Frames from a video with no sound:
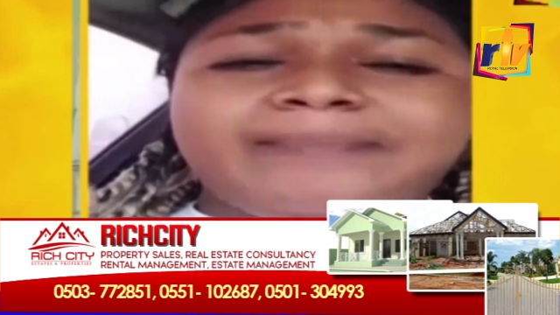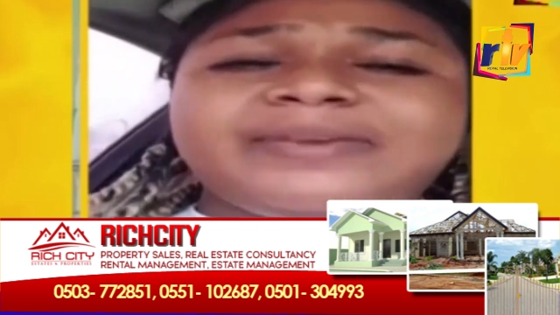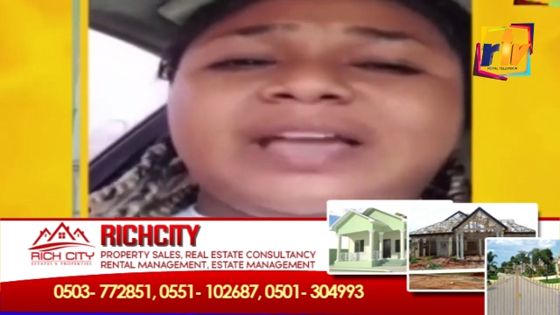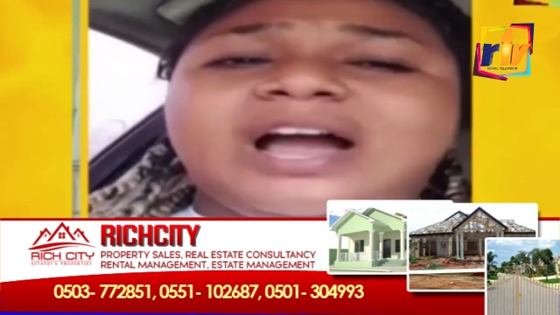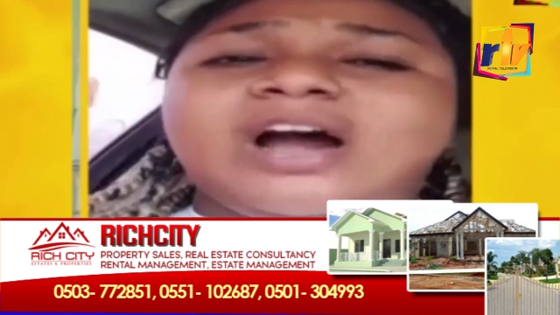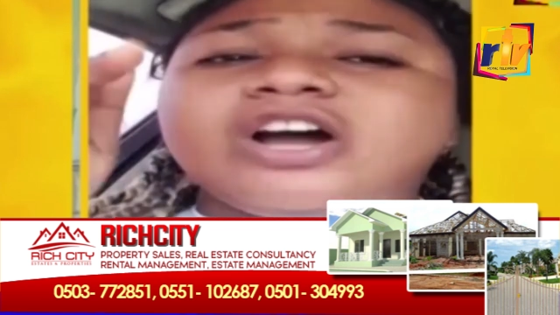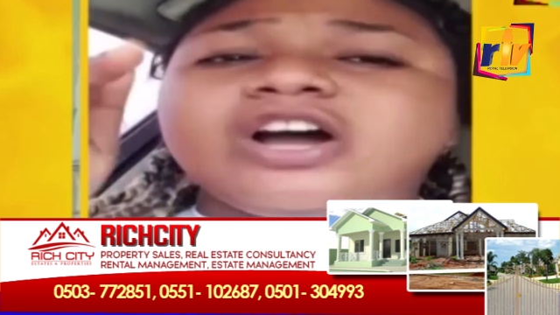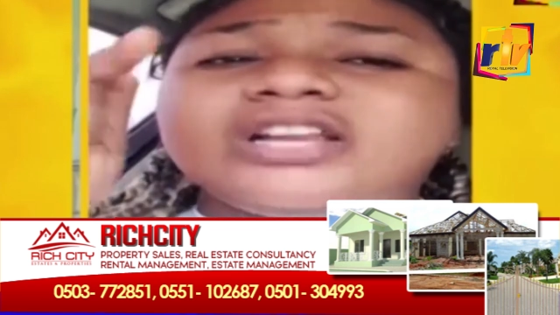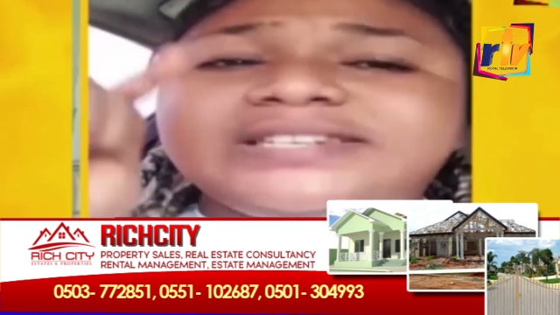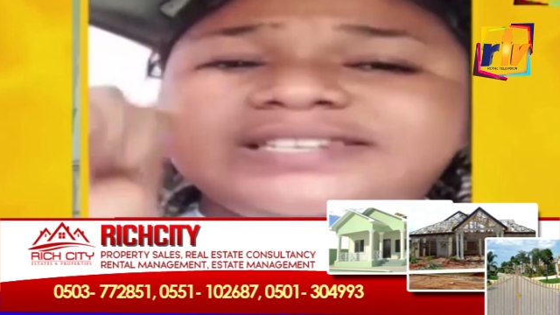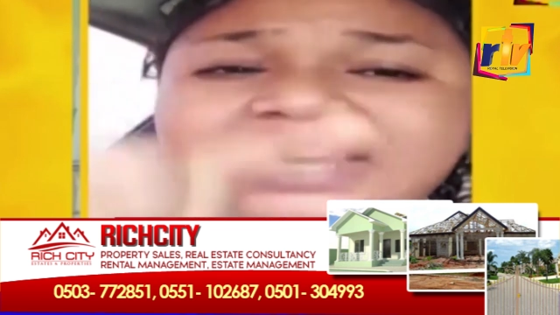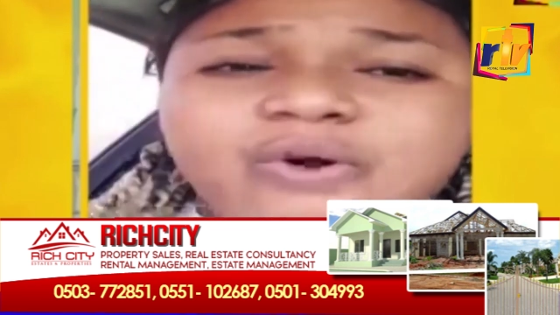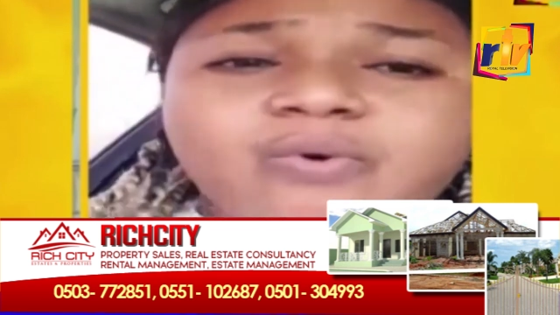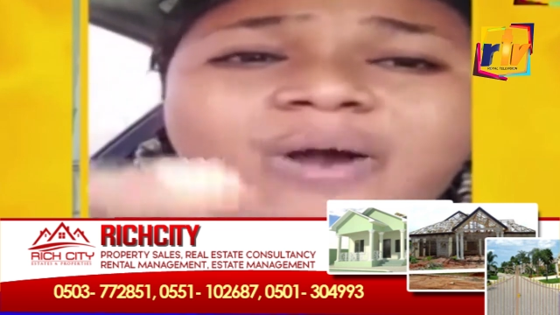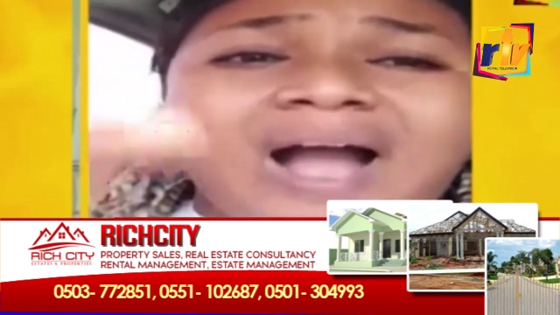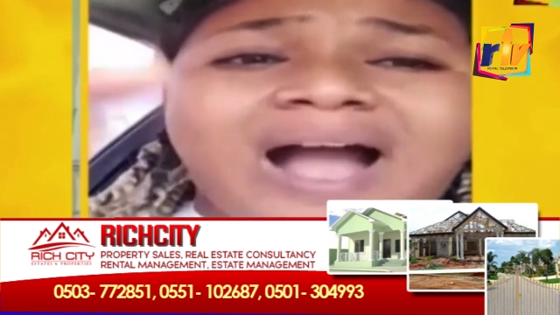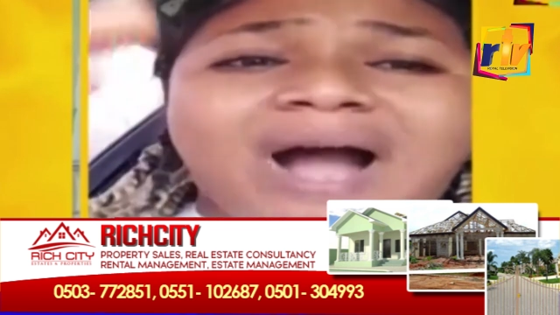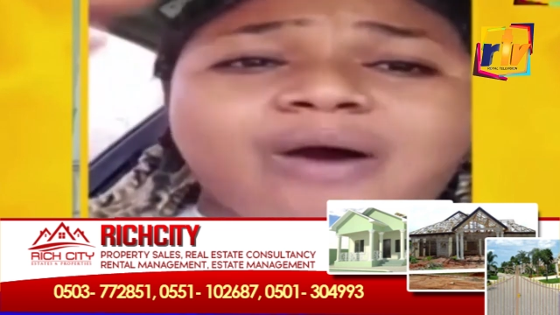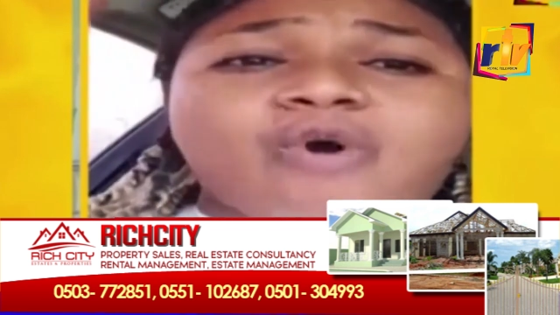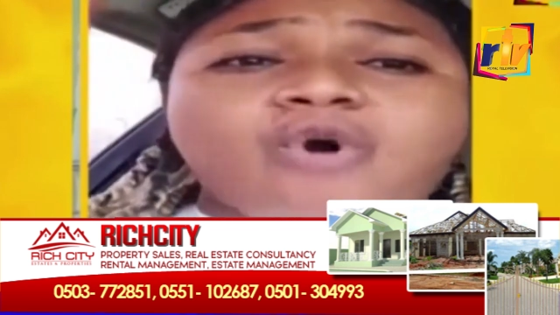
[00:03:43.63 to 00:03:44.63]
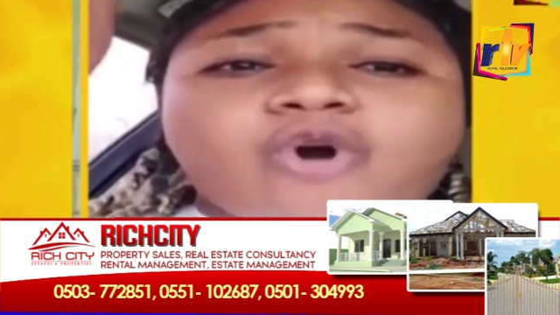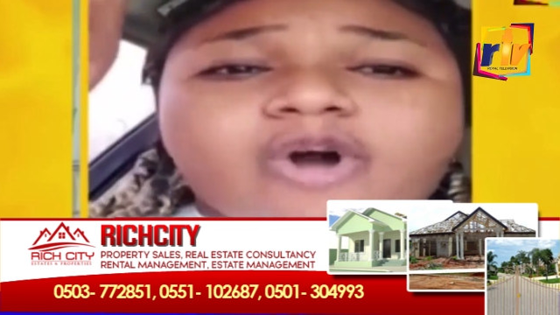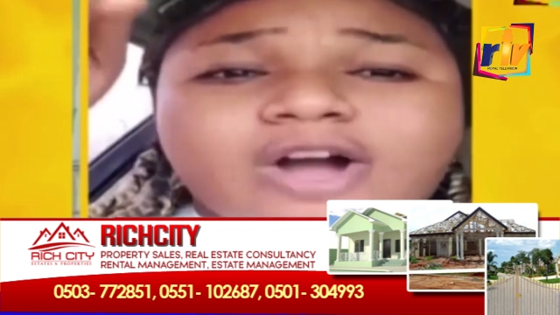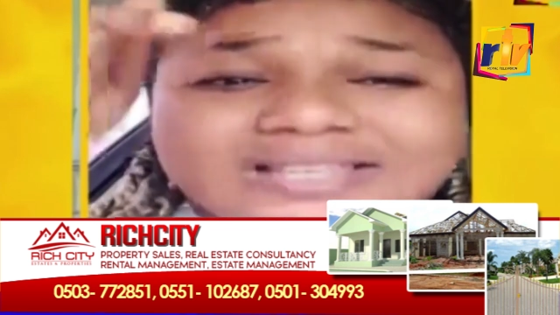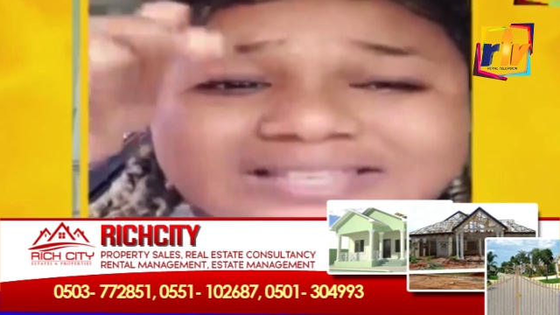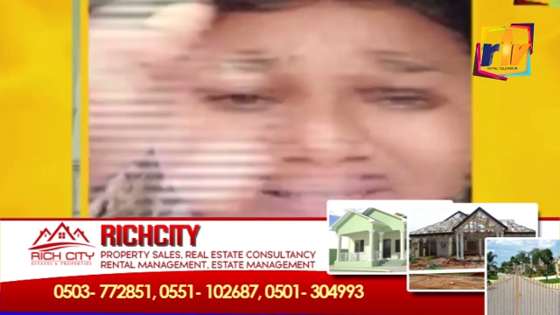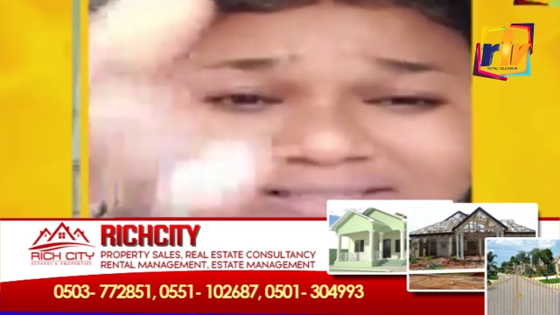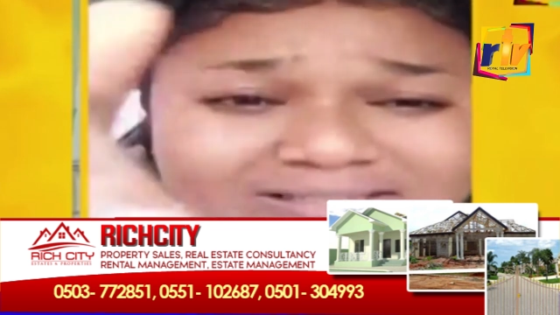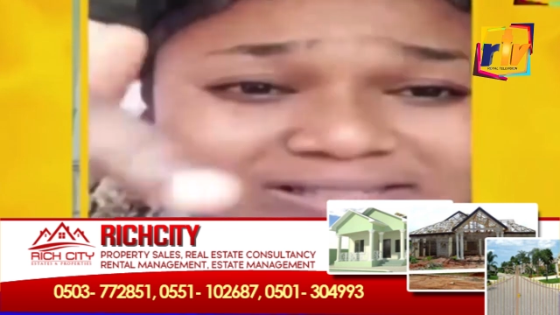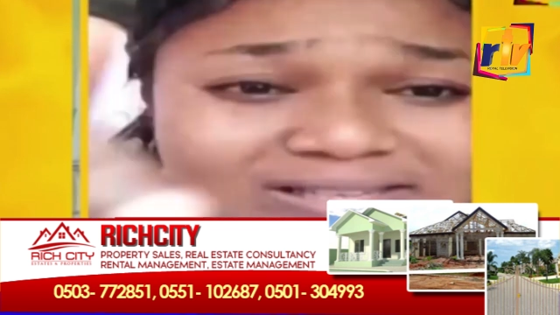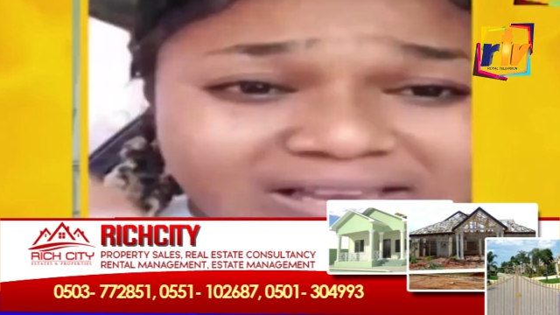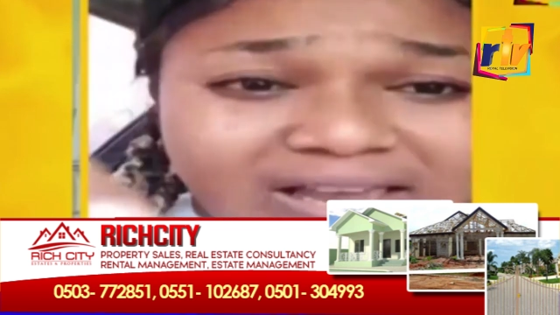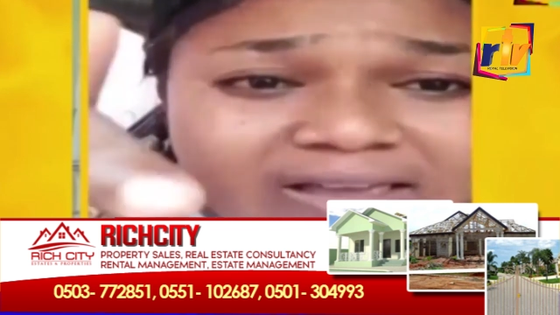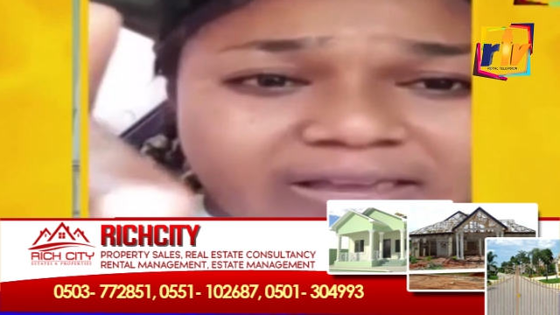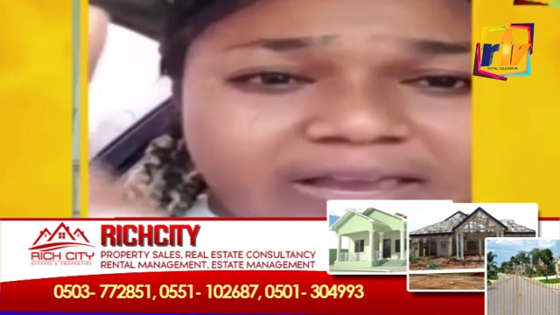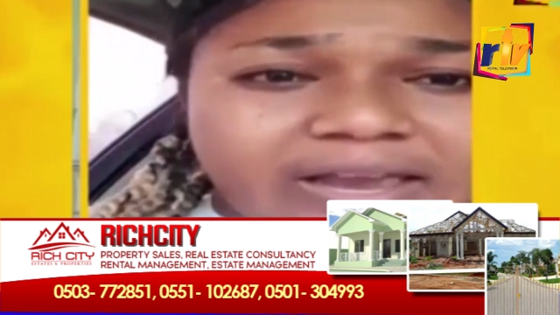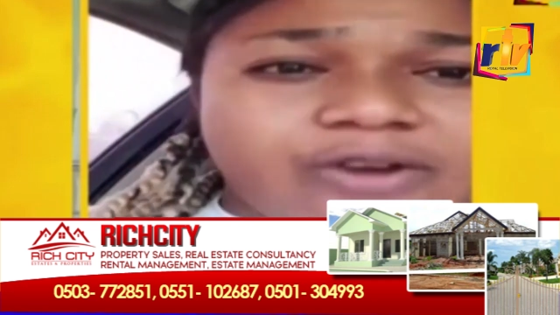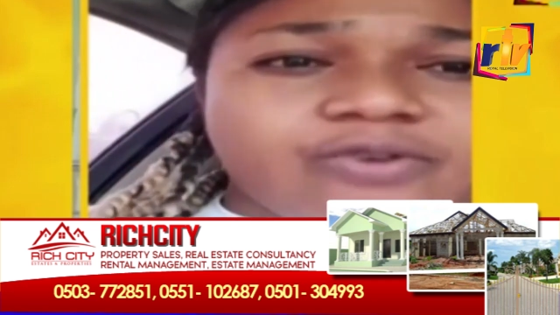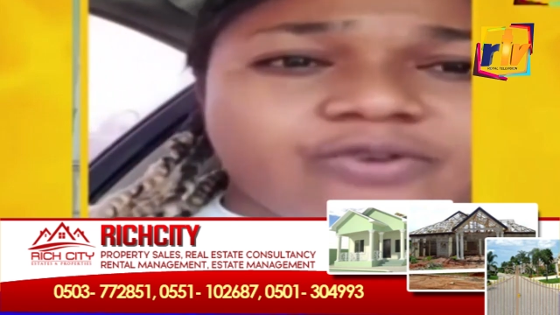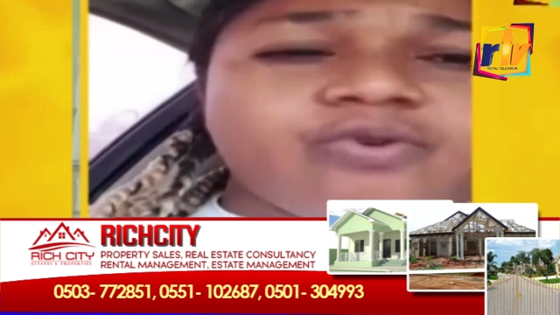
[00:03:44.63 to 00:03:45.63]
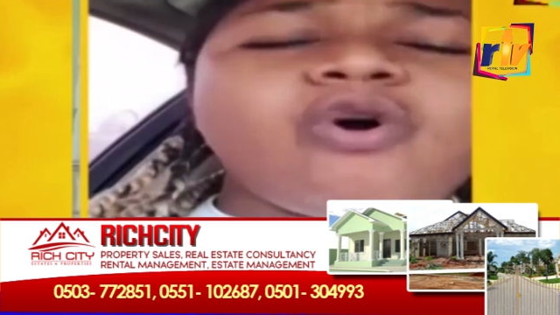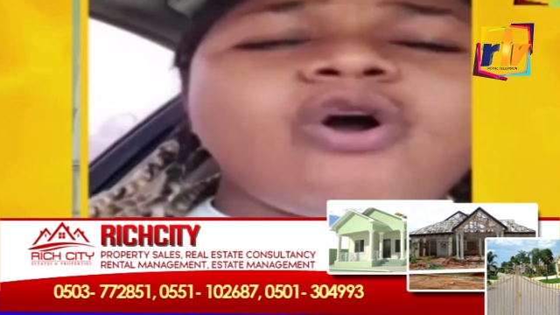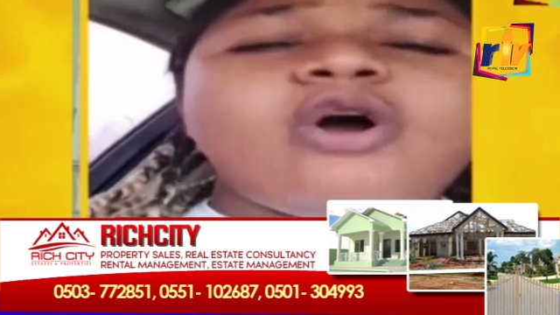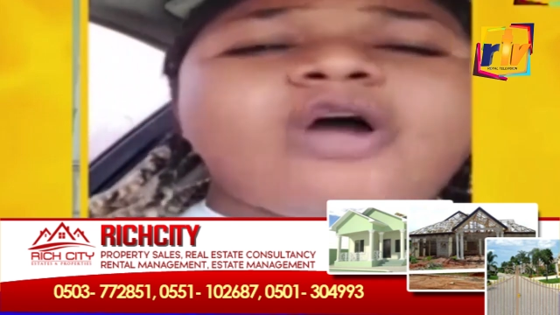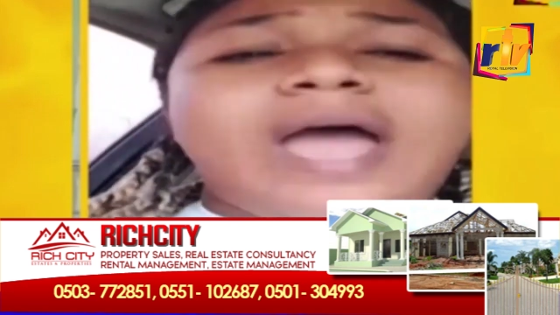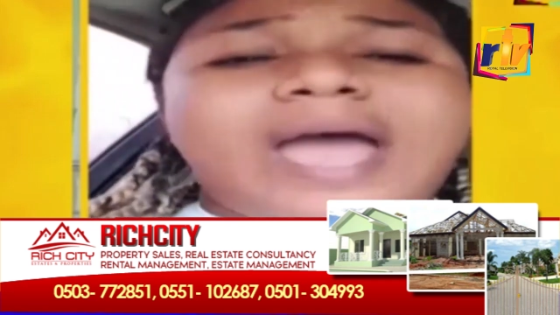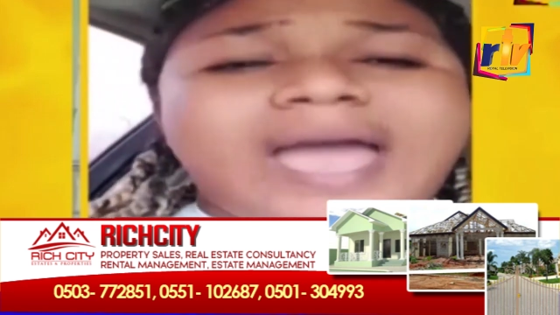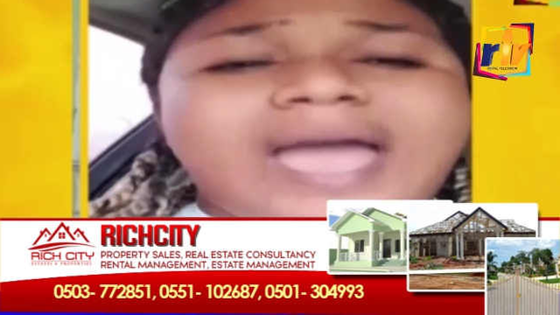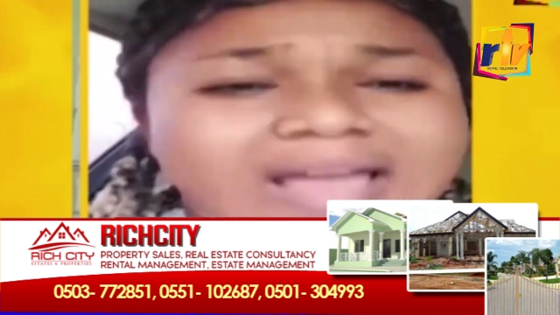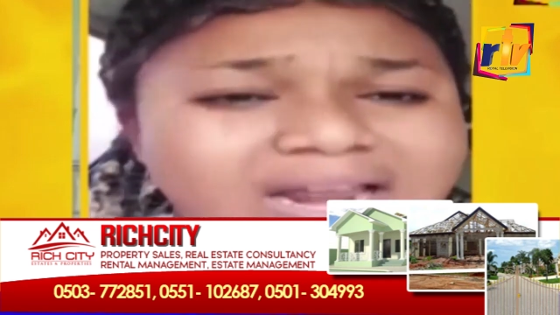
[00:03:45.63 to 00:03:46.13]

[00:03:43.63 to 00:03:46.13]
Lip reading: Baby, I would deal well with you in San Yeno.